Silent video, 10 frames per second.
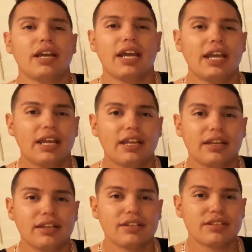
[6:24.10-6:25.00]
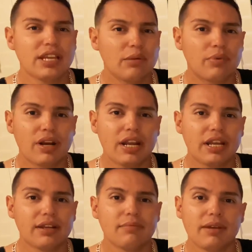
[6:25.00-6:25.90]
and just take a
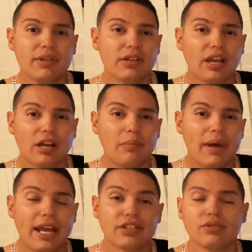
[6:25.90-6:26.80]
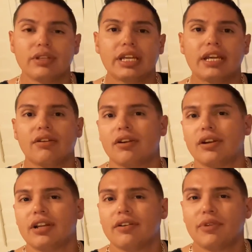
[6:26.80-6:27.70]
break, and maybe you can come back to it, or
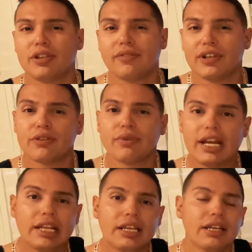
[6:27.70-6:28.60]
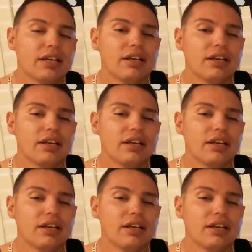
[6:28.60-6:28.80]
whenever you're ready.